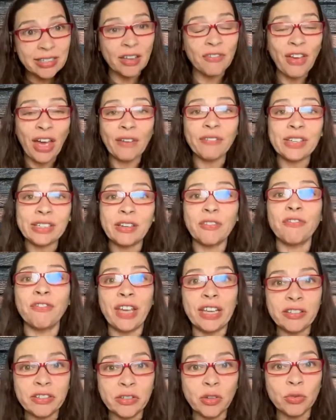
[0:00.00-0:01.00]
of having to
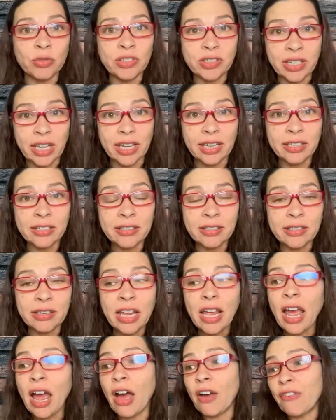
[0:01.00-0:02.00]
face those things,
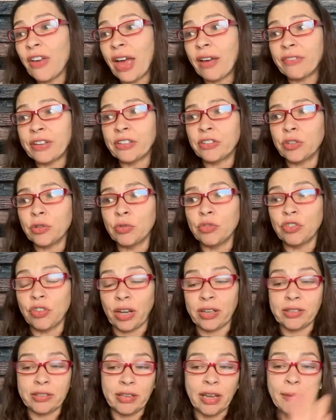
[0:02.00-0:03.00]
of having to
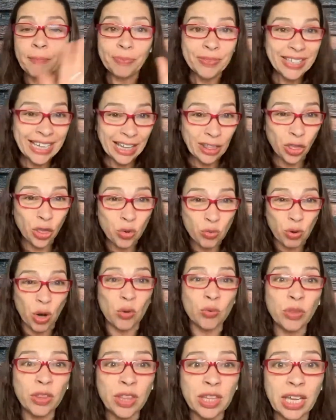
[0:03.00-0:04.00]
just get
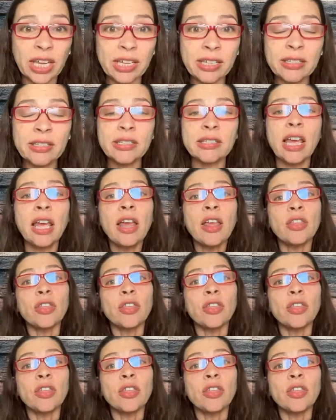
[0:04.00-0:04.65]
thrown things,